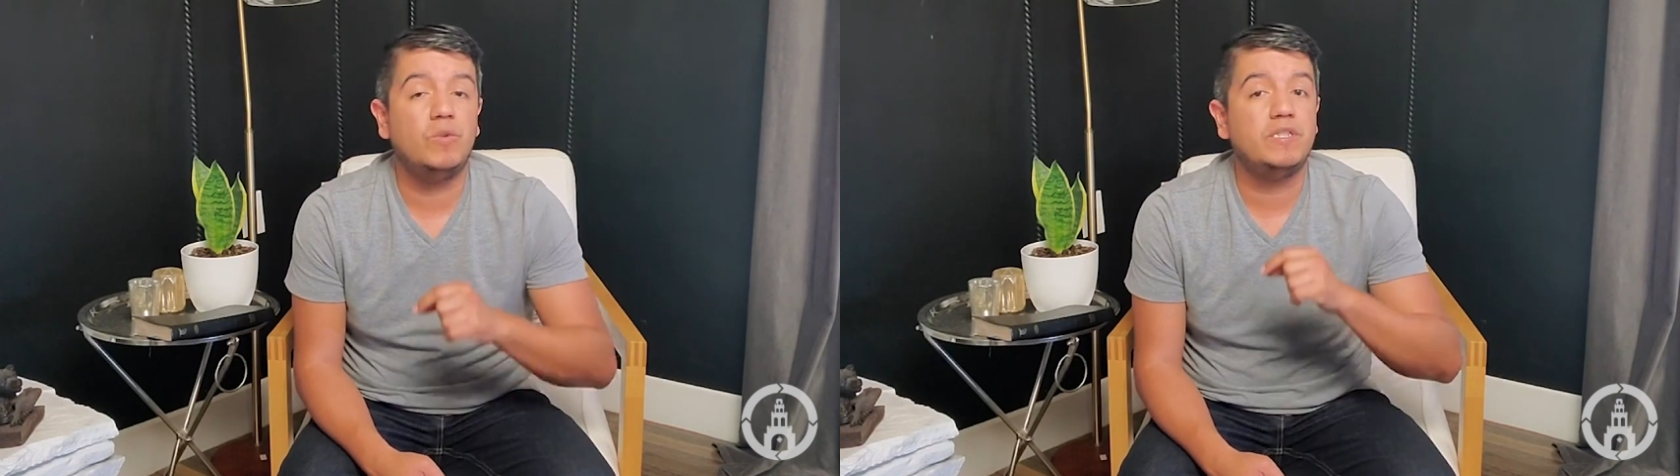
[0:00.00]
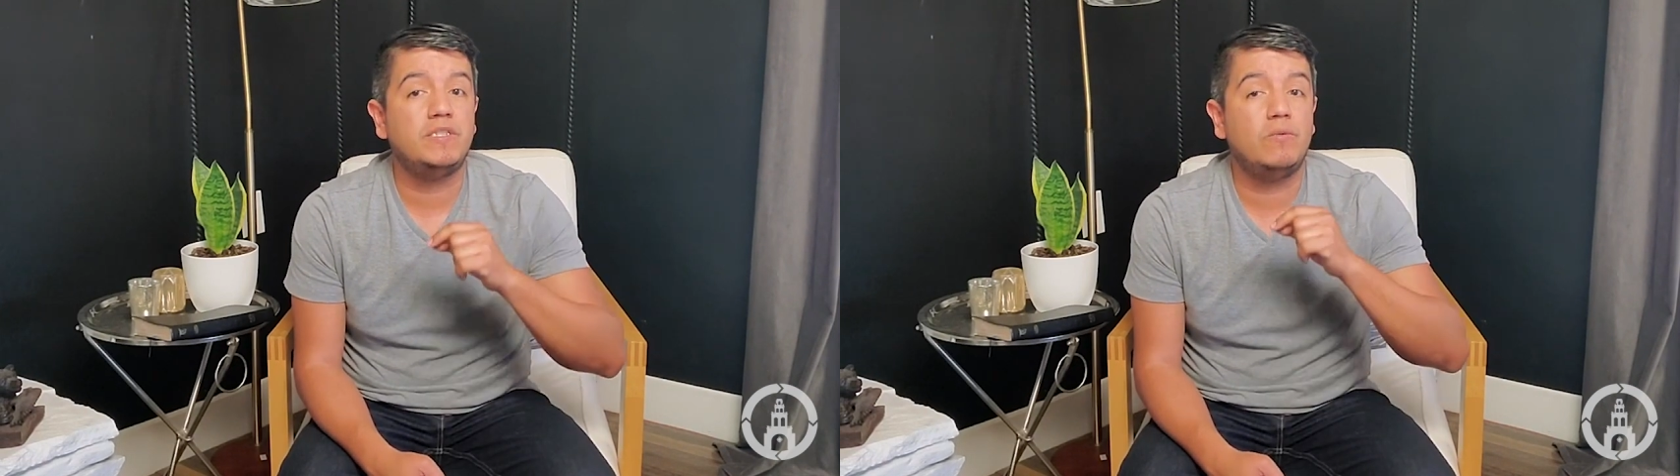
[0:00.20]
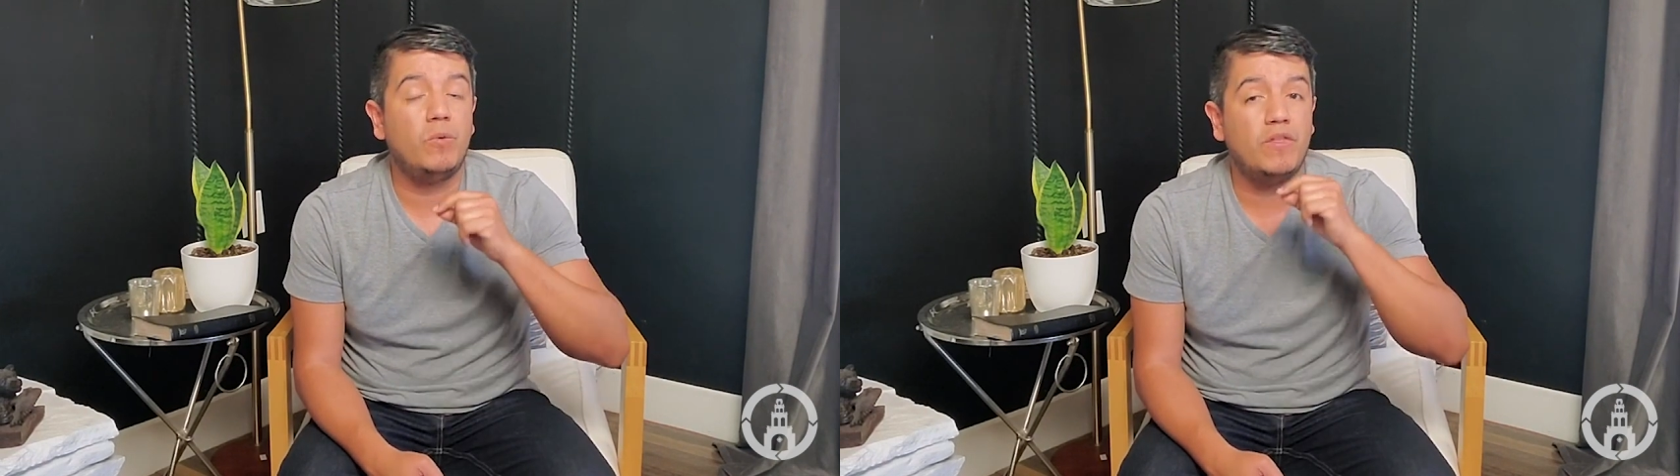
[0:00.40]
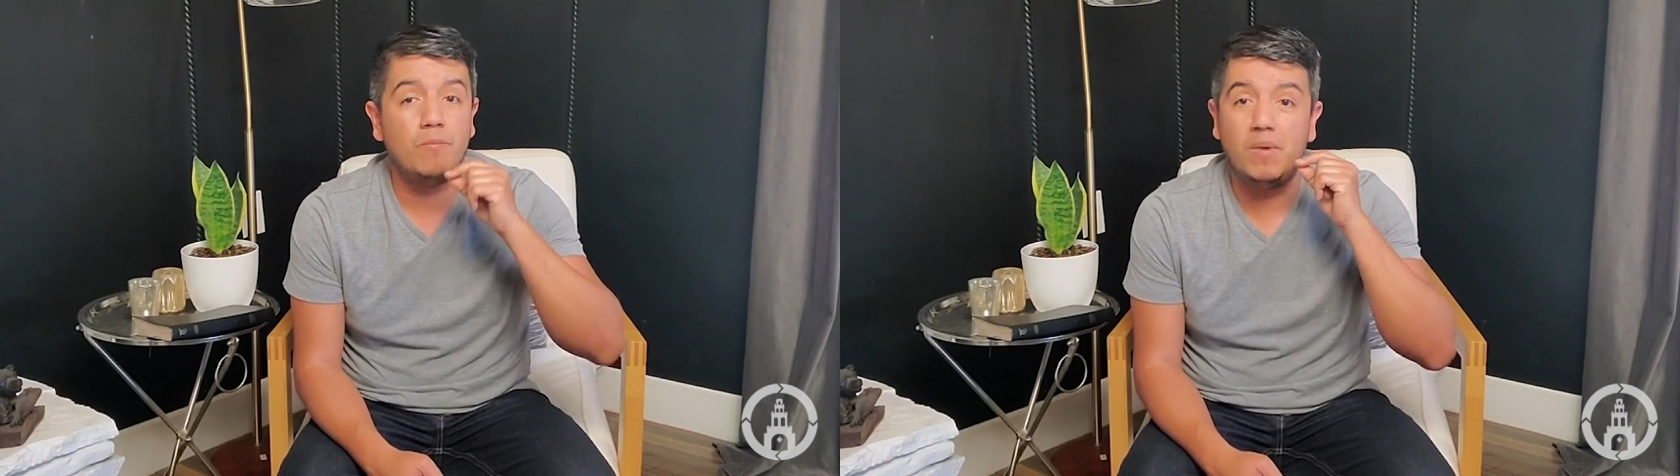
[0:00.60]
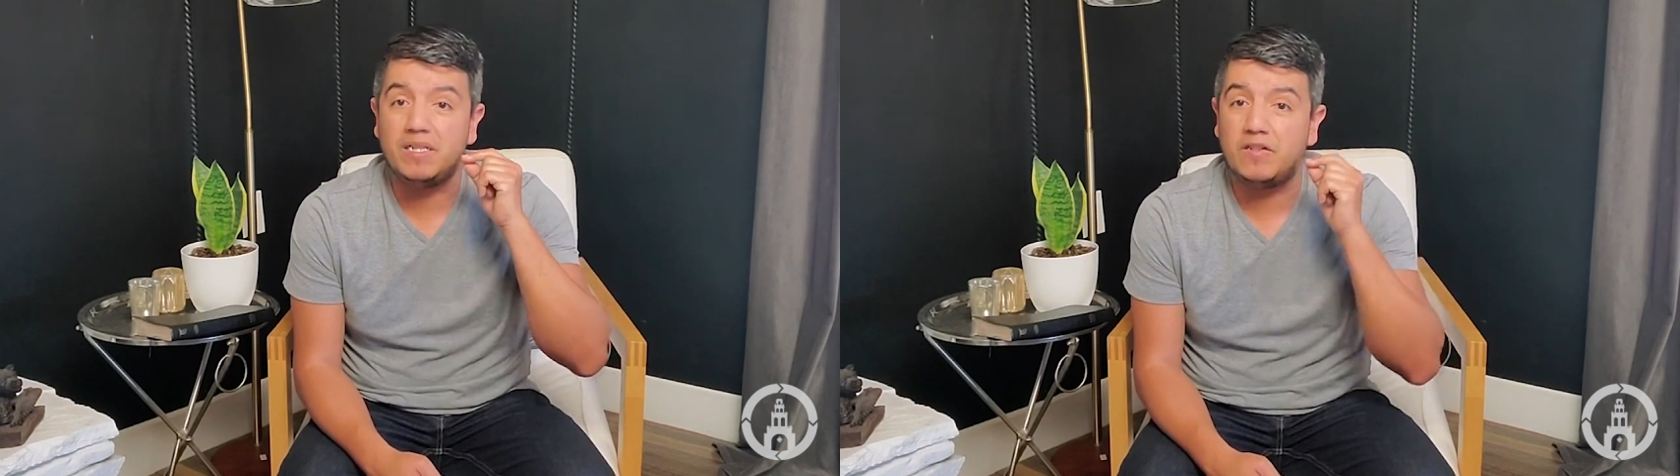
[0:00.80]

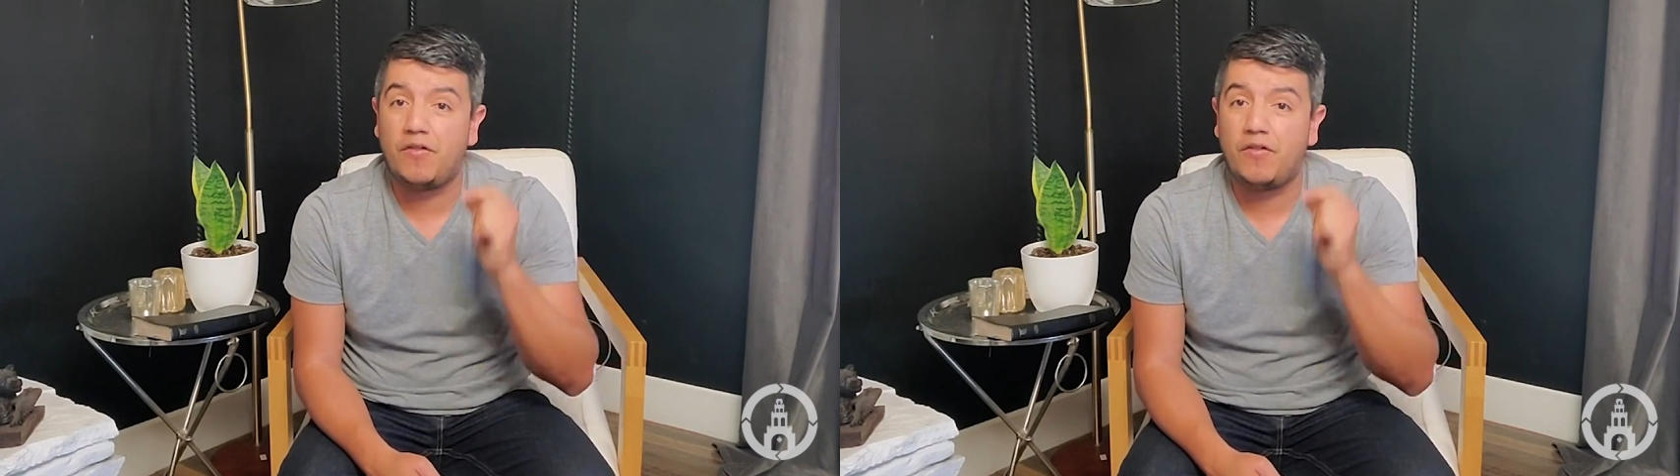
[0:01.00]
with much